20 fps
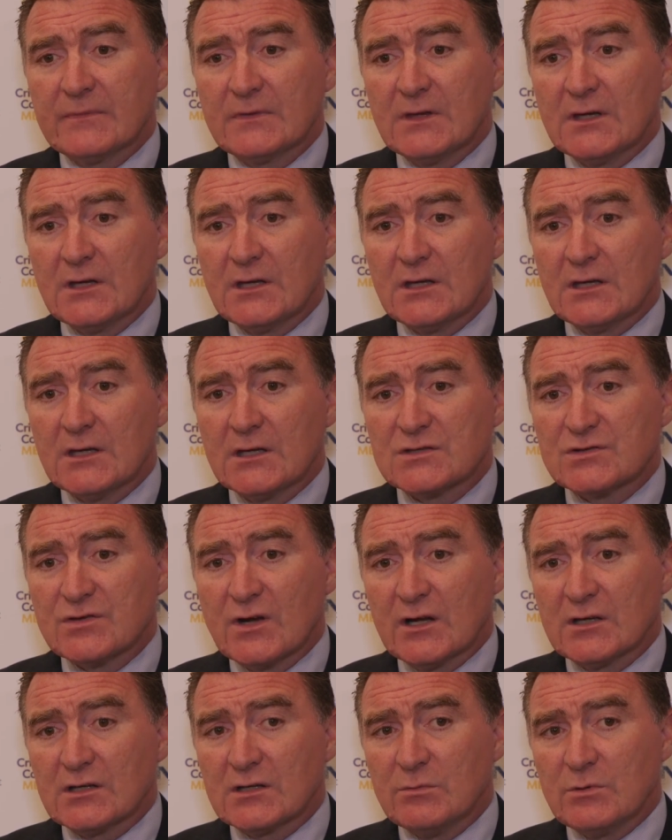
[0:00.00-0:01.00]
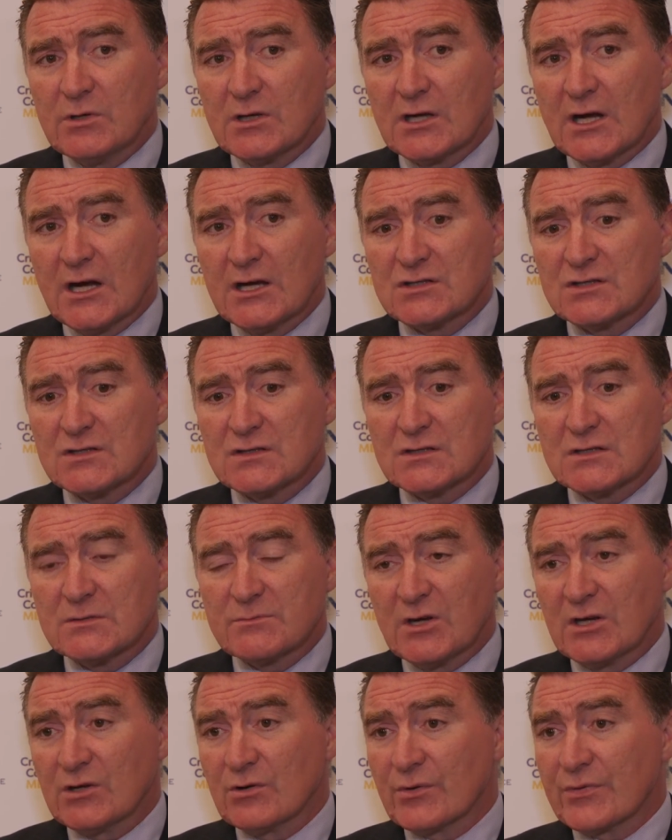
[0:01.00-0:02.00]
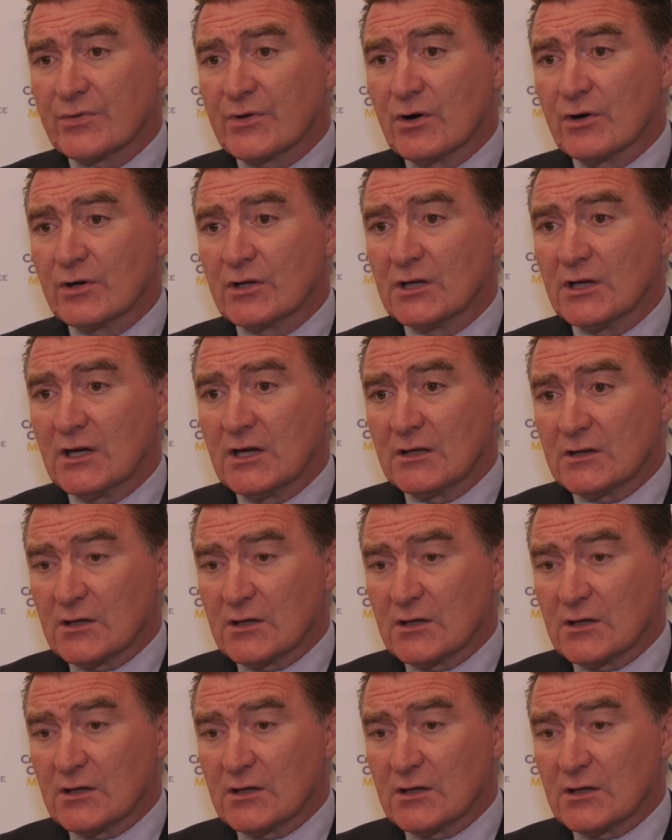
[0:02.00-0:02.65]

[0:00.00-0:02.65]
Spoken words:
The Australian Communications and Media Authority,